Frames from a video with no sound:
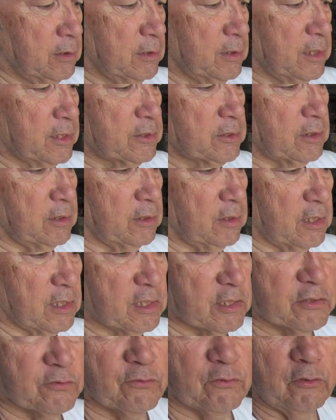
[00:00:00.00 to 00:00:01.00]
That's going to
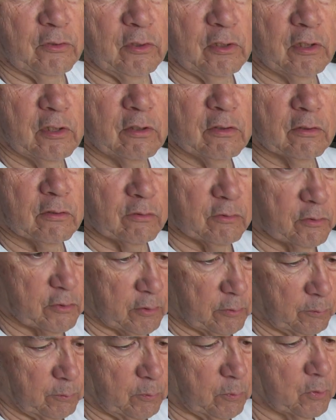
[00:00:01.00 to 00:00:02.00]
last for years,
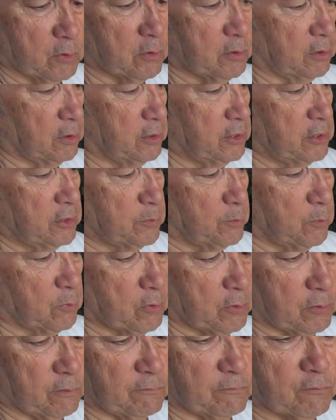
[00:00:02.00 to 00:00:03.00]
more at least more
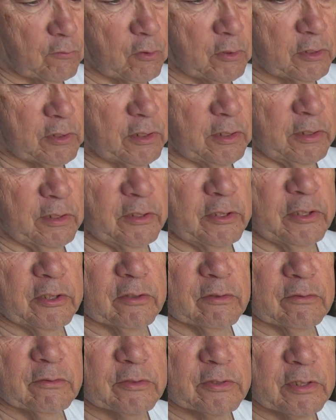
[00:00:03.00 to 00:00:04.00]
than 14
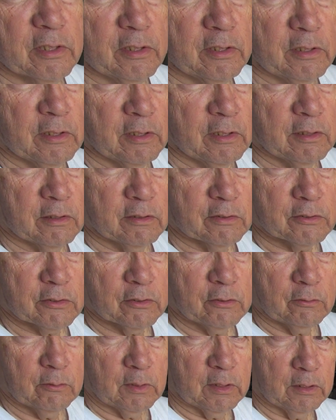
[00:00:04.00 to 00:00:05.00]
years.
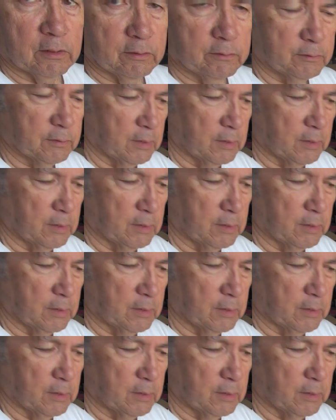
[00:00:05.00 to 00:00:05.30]
So uh,